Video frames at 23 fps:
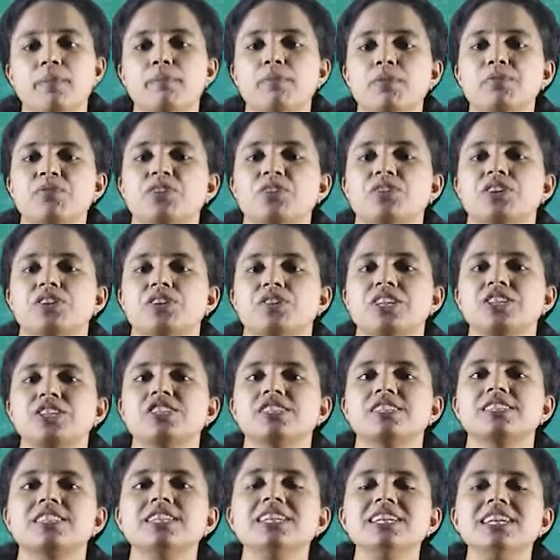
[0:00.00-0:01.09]
before it
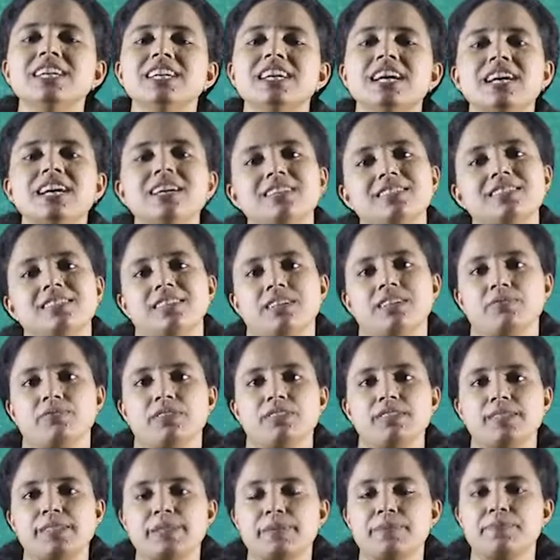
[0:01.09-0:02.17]
reaches the Earth's
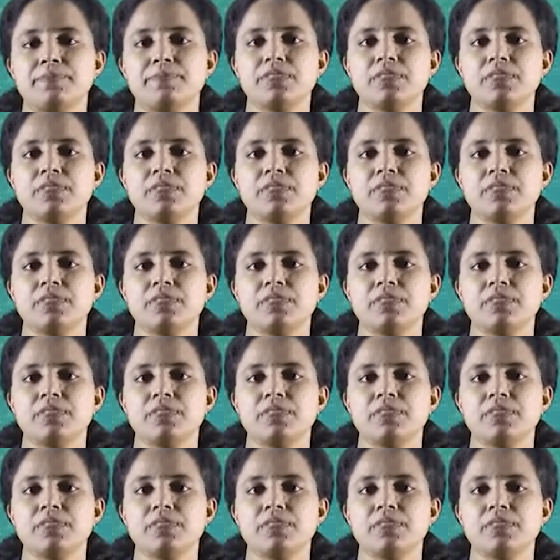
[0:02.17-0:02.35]
surface.